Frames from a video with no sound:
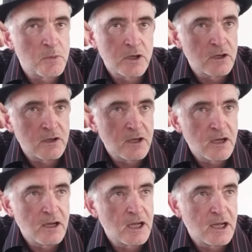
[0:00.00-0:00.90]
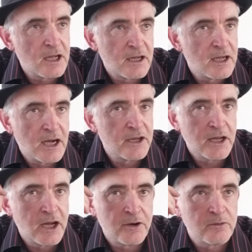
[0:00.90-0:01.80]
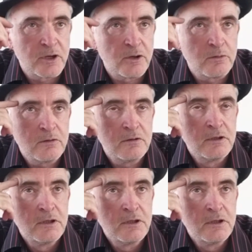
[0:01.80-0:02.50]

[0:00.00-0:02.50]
but I don't know.